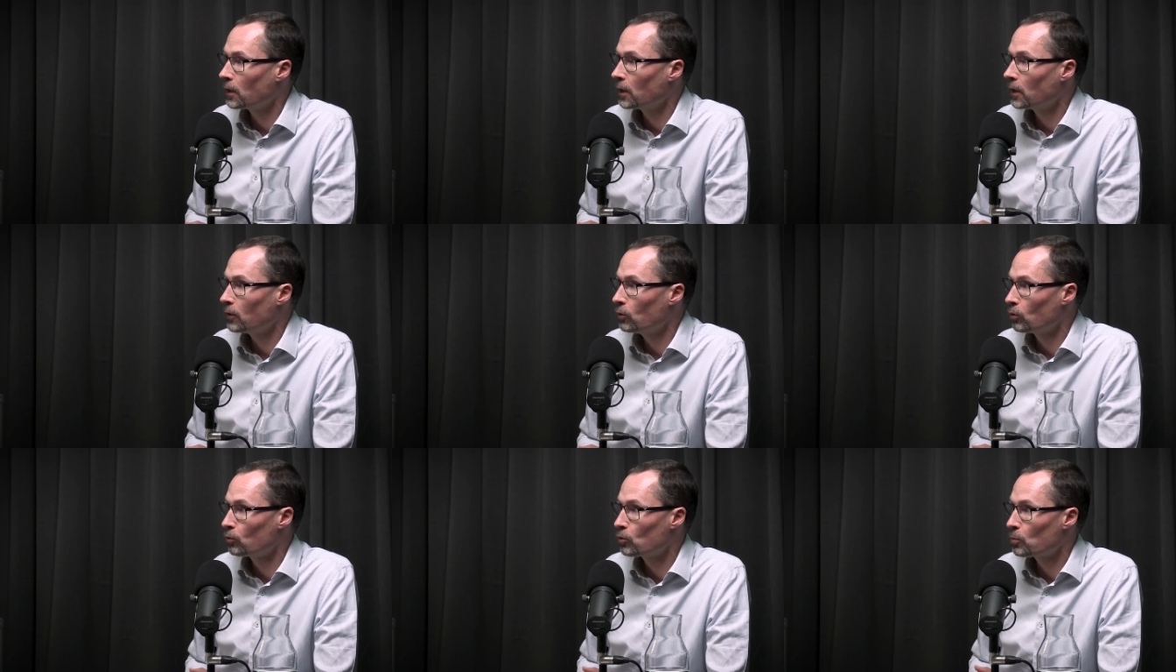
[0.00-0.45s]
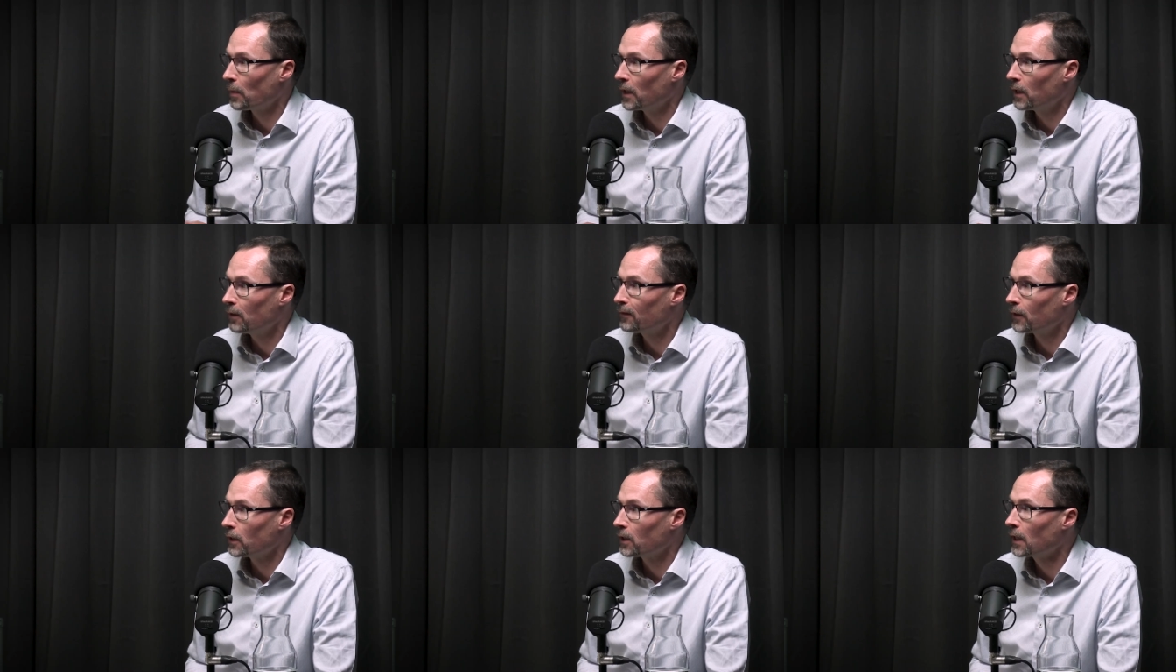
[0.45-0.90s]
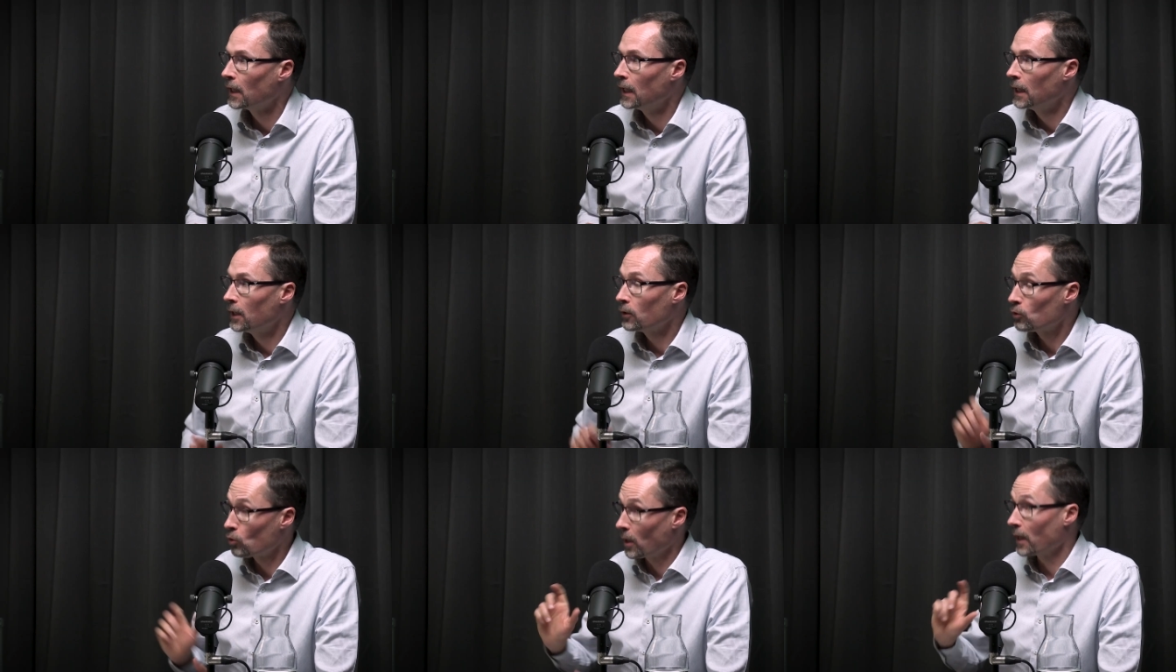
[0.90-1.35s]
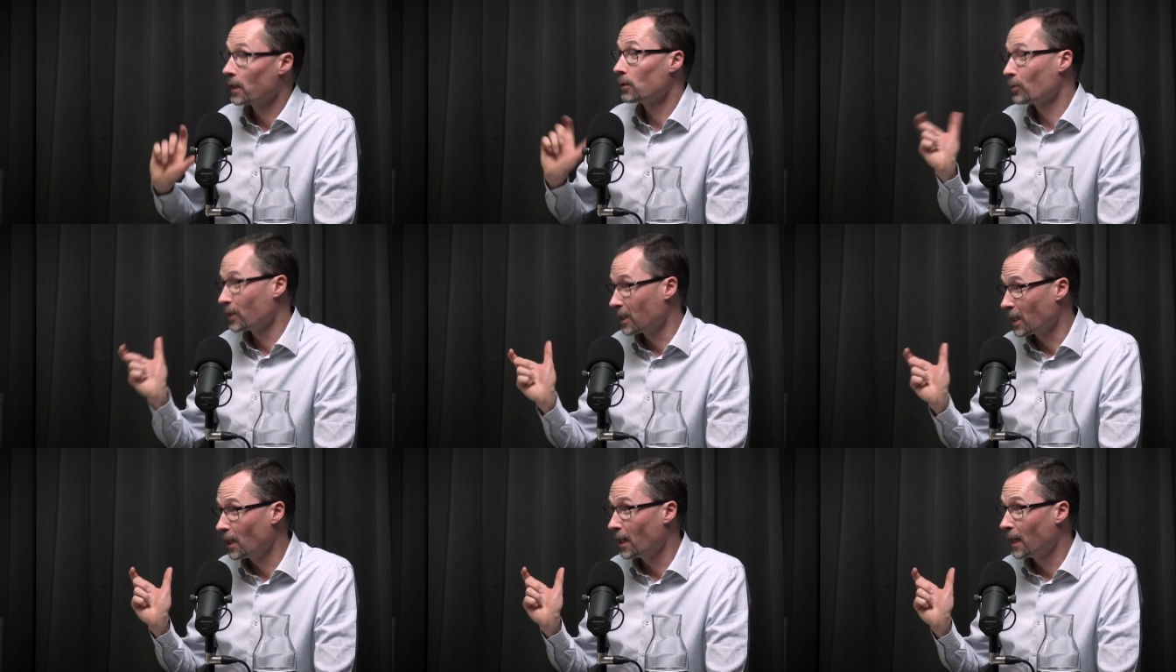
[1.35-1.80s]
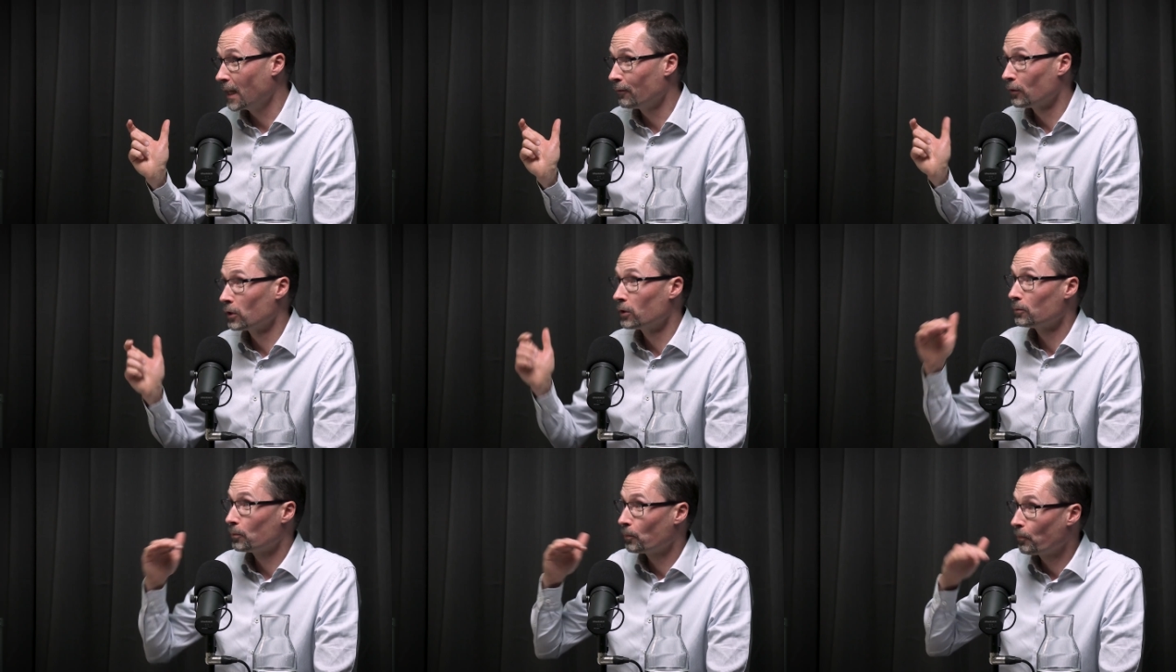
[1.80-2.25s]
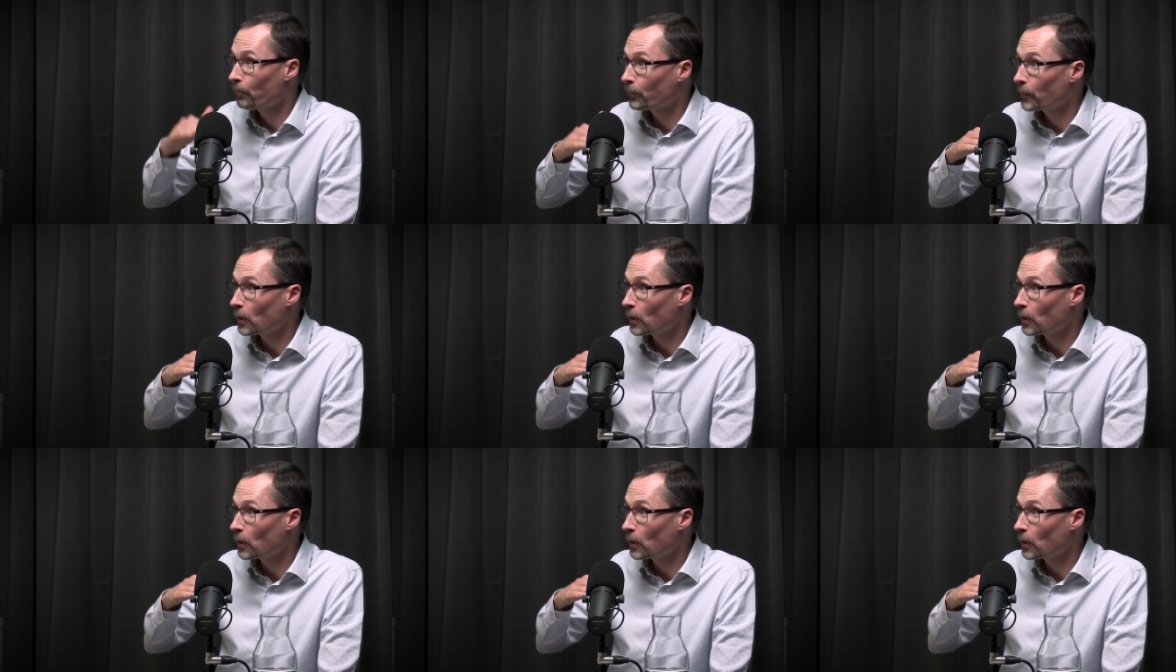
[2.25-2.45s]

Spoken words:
a huge benefit, together with the level,